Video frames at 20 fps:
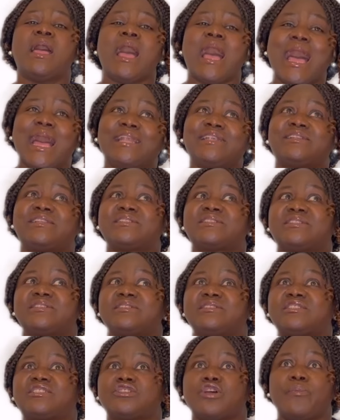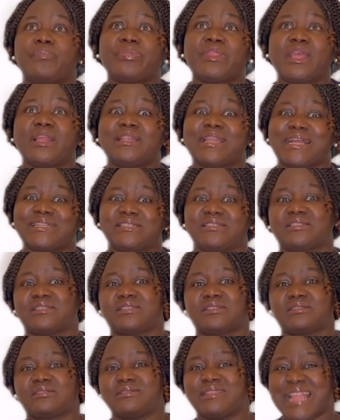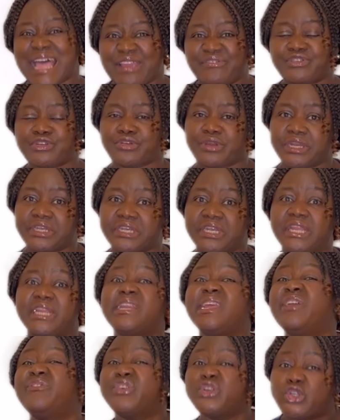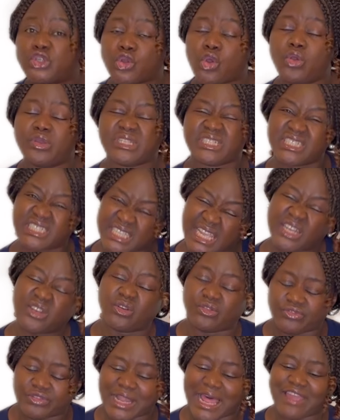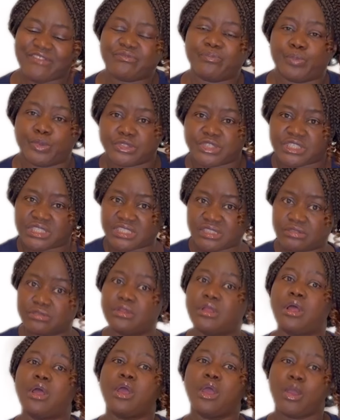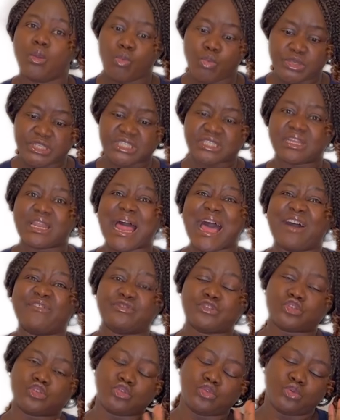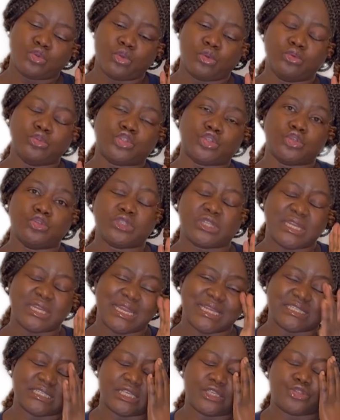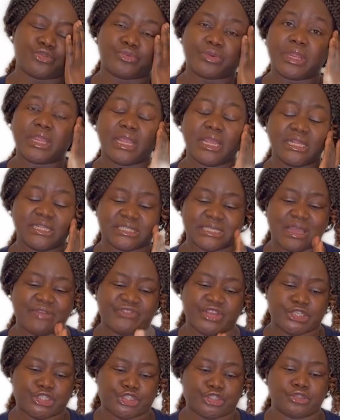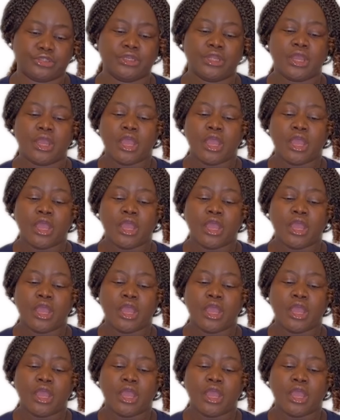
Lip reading: and this is something that is life threatening, even though it is end of life, but still, we still have to do the necessary intervention.